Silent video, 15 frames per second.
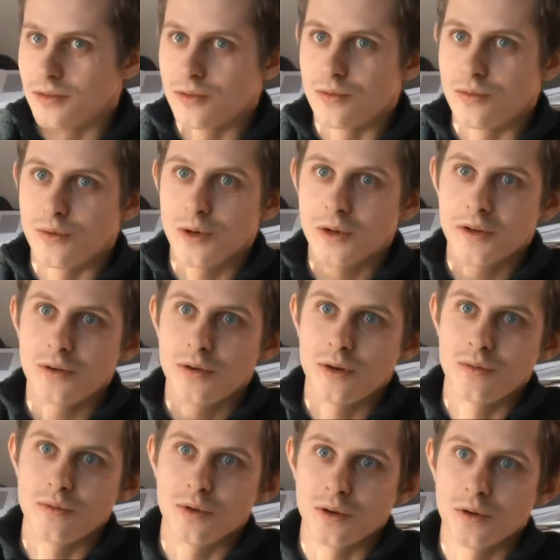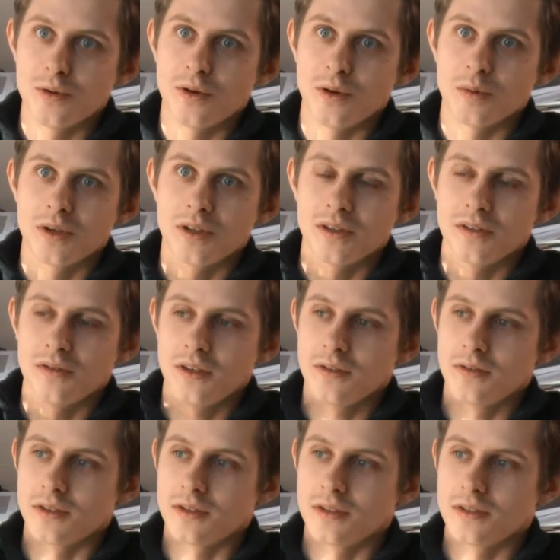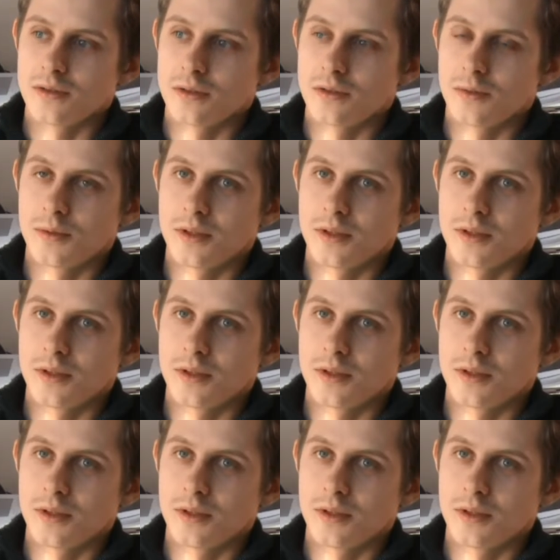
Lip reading: work, home, and I think that is not